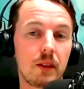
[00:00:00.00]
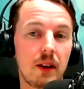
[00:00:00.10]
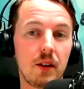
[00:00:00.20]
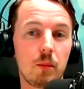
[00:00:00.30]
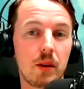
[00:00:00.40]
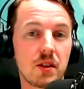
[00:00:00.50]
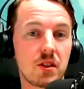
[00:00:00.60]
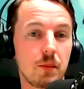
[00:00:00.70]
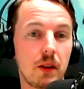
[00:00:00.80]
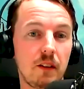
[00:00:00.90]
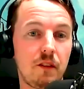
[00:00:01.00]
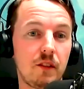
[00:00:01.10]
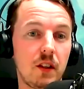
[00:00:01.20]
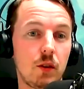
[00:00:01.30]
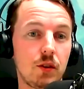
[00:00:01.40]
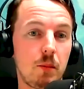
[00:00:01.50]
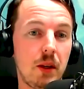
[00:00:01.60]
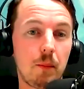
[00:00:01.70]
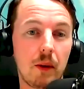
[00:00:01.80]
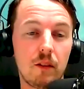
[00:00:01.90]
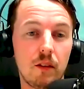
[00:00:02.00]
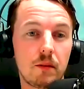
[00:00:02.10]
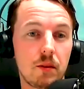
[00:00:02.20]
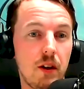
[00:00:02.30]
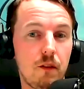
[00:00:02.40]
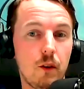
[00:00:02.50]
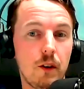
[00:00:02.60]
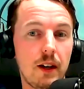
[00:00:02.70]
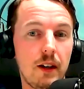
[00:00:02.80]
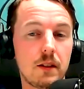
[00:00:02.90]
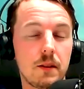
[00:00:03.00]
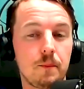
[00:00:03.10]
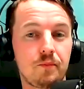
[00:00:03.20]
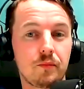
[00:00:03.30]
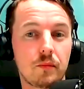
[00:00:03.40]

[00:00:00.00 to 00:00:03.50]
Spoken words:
Their numbers are something like 1,500 people over 3 or 4 days.